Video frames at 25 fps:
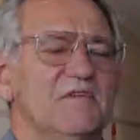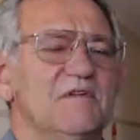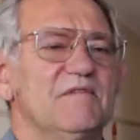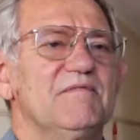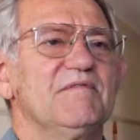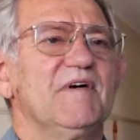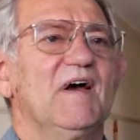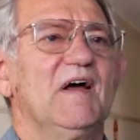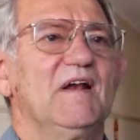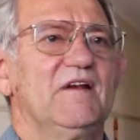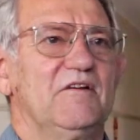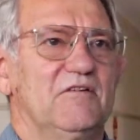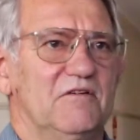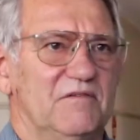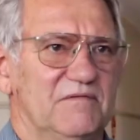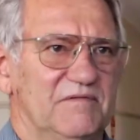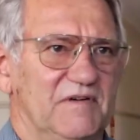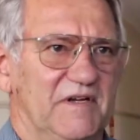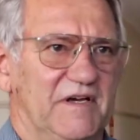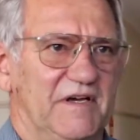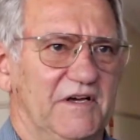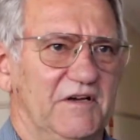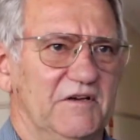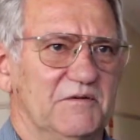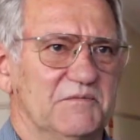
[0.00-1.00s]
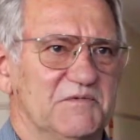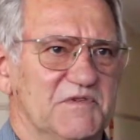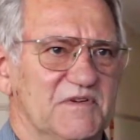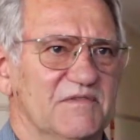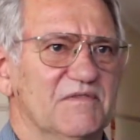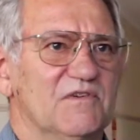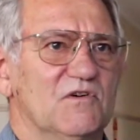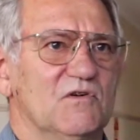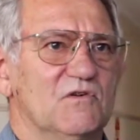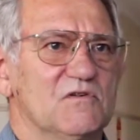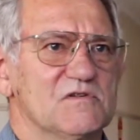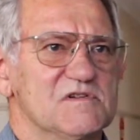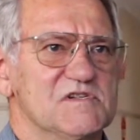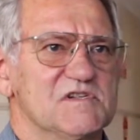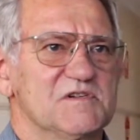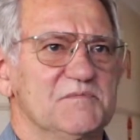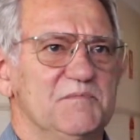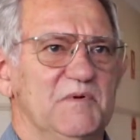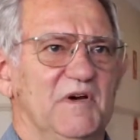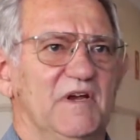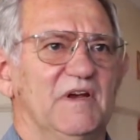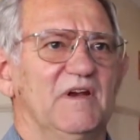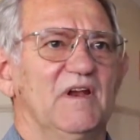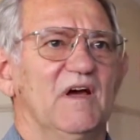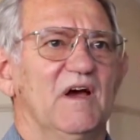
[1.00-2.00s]
The value of legumes, of course, has
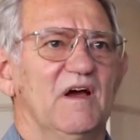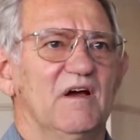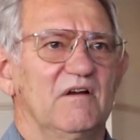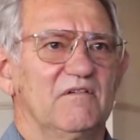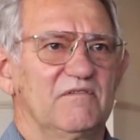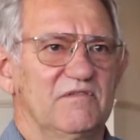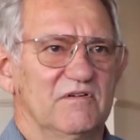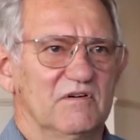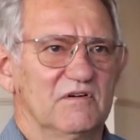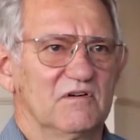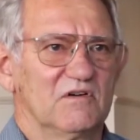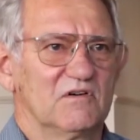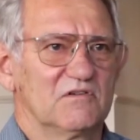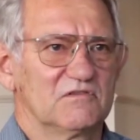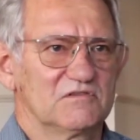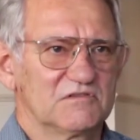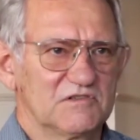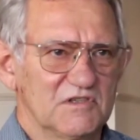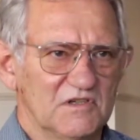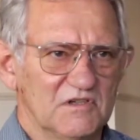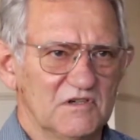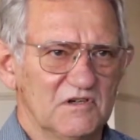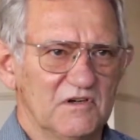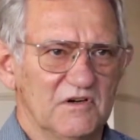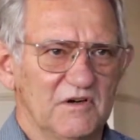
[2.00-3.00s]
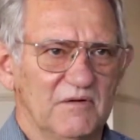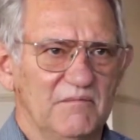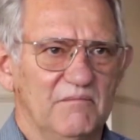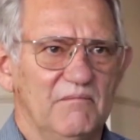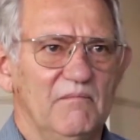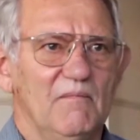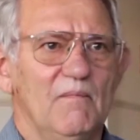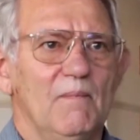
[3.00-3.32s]
been known for a long time.